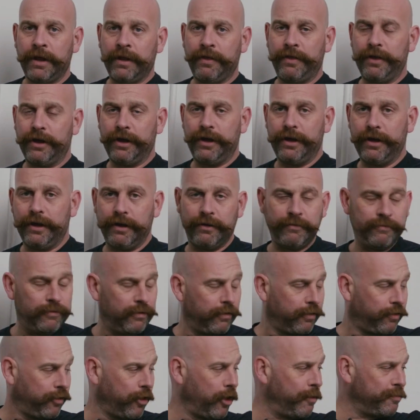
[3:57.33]
the
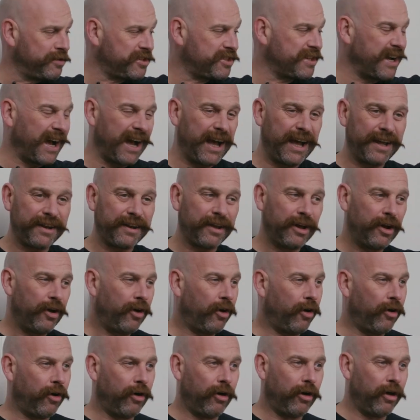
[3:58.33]
thermostat,
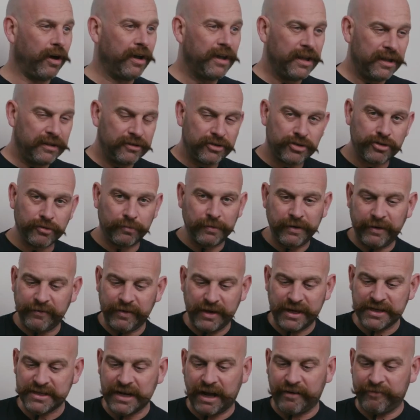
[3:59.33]
or some of
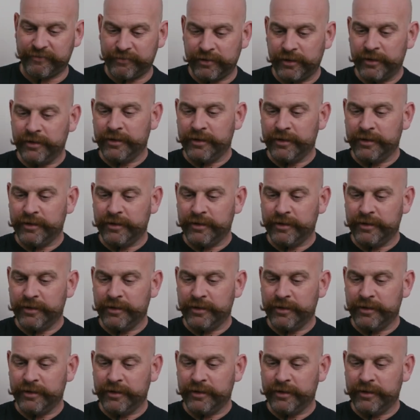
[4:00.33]
you have